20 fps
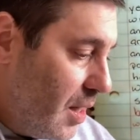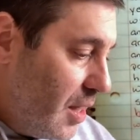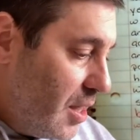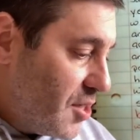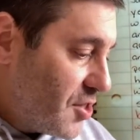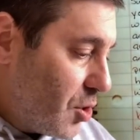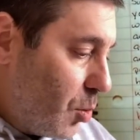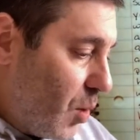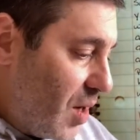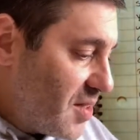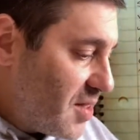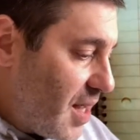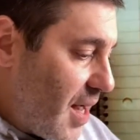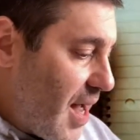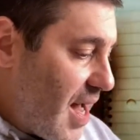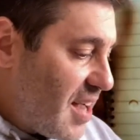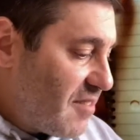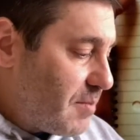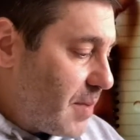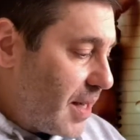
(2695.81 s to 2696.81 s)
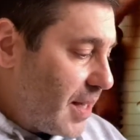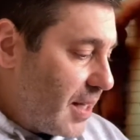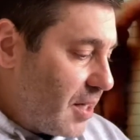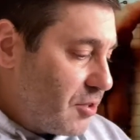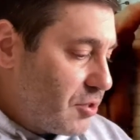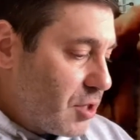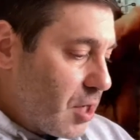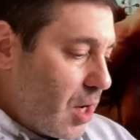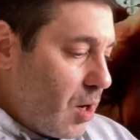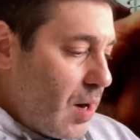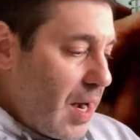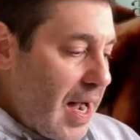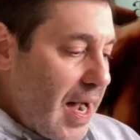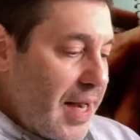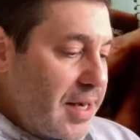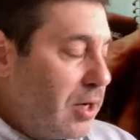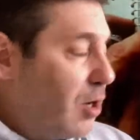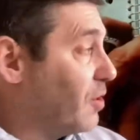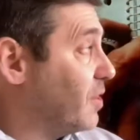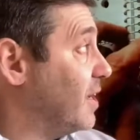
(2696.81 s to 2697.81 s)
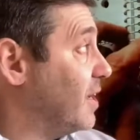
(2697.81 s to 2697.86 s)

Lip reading: So once I have my intro, I know the